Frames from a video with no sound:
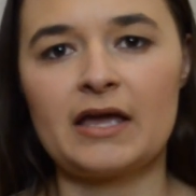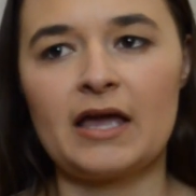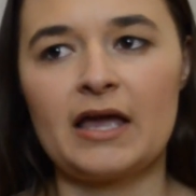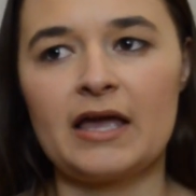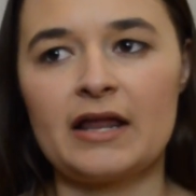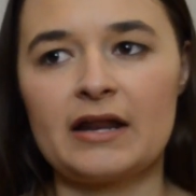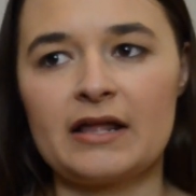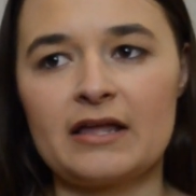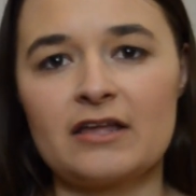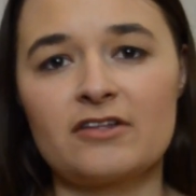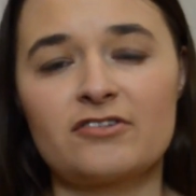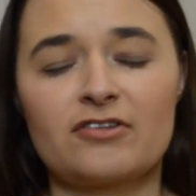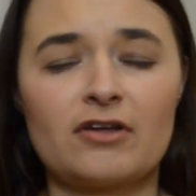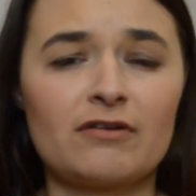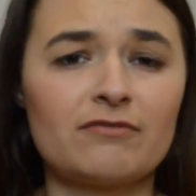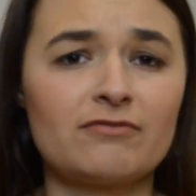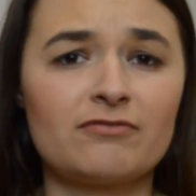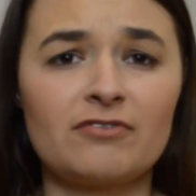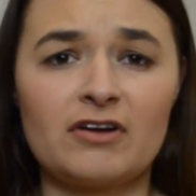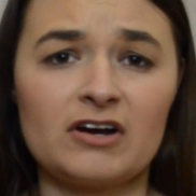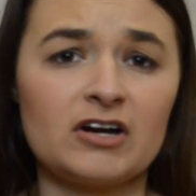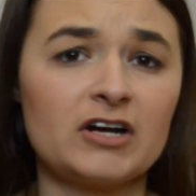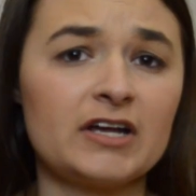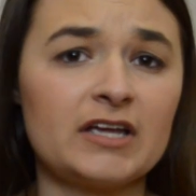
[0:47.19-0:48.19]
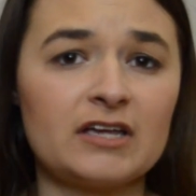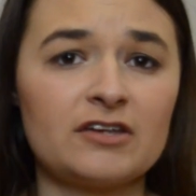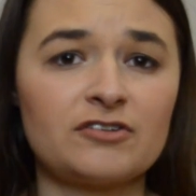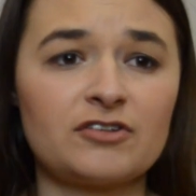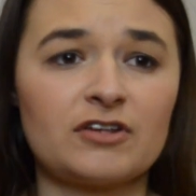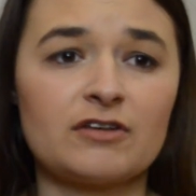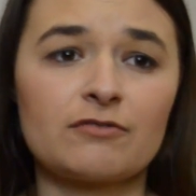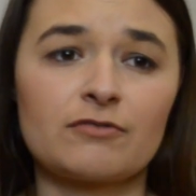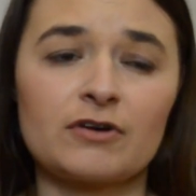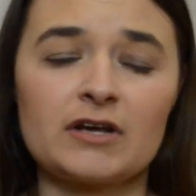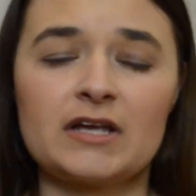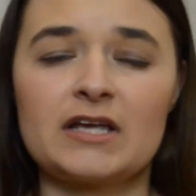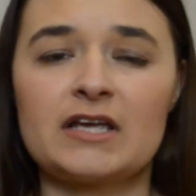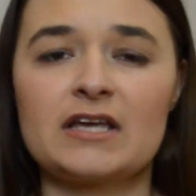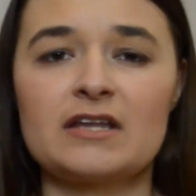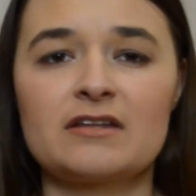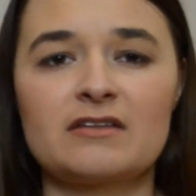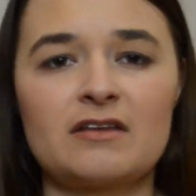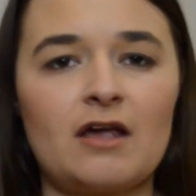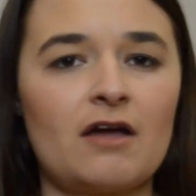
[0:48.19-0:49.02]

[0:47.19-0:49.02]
It is a very easy read,